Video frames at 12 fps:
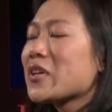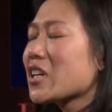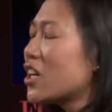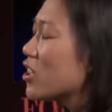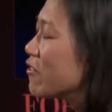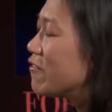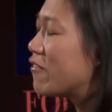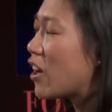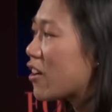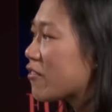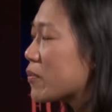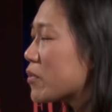book called
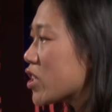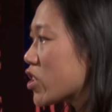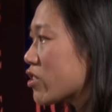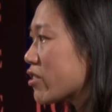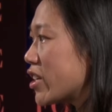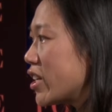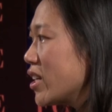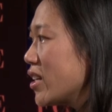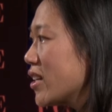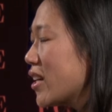Far From the Tree.